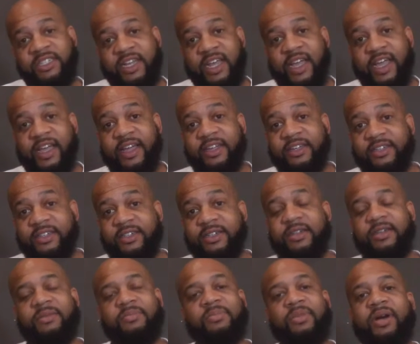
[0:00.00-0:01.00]
stash
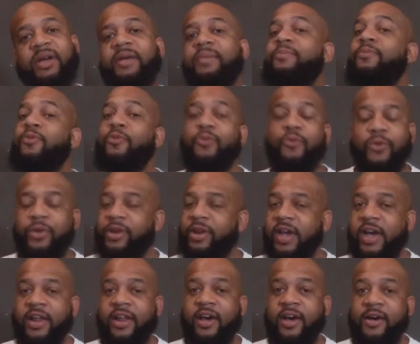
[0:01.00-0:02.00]
but we're
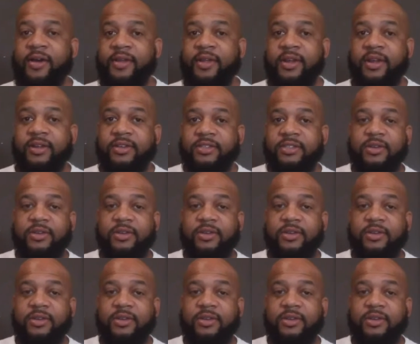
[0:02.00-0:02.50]
not all there.